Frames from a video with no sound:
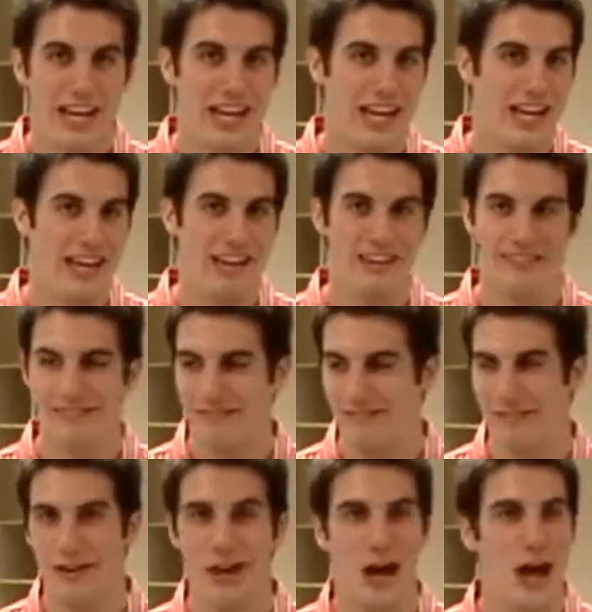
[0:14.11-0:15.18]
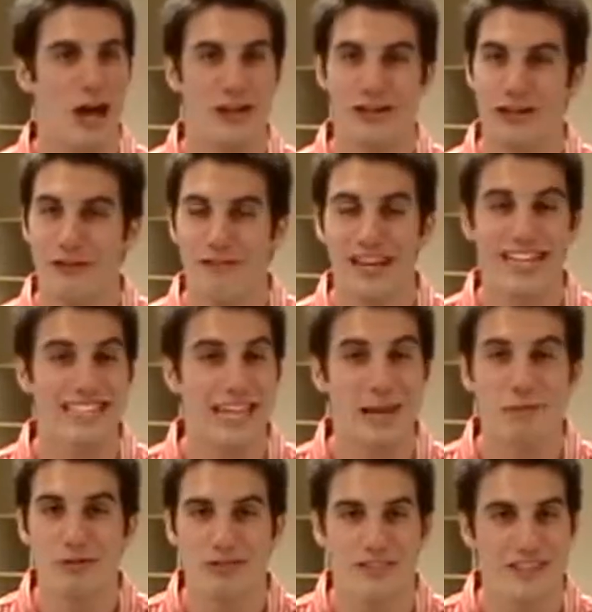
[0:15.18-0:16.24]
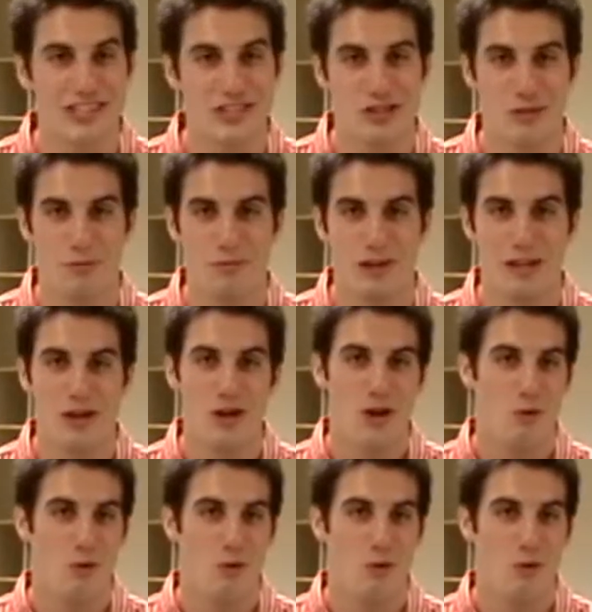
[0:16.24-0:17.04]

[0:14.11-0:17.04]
And different examples of this could be